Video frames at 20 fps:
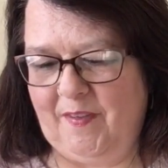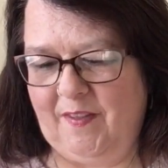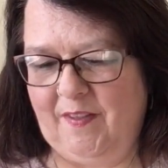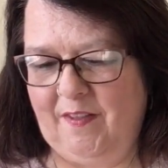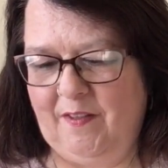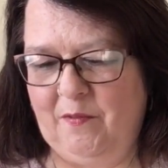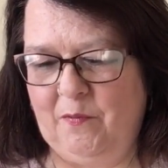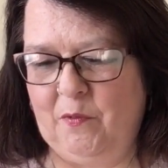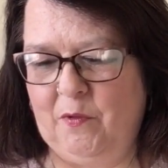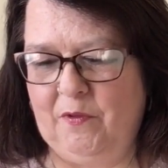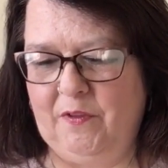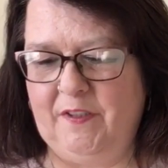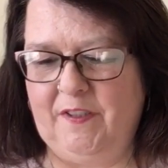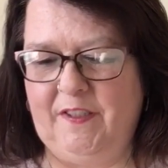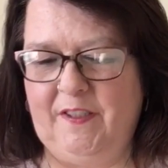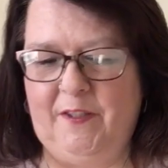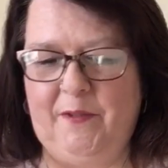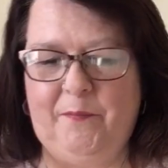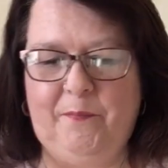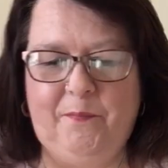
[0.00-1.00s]
want
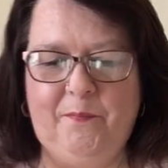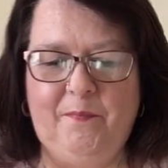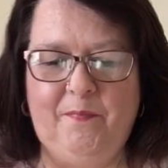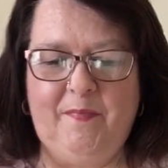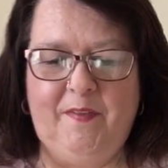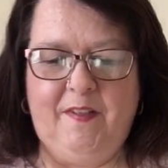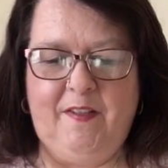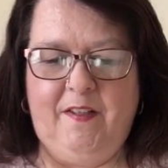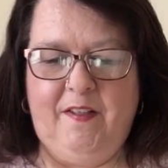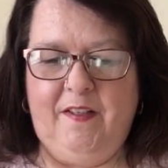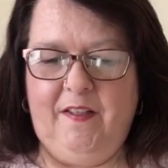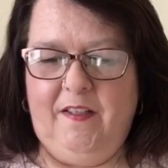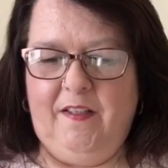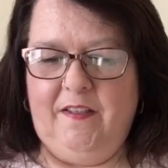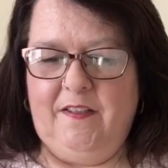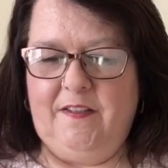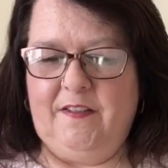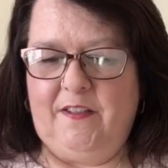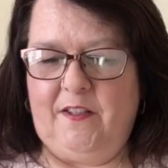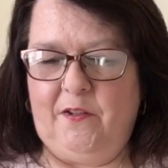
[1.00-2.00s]
it.
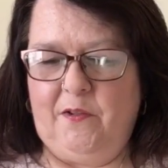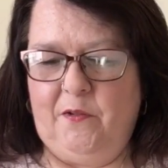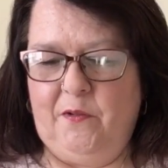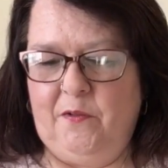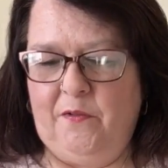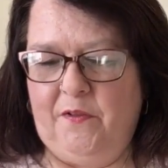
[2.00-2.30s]
So the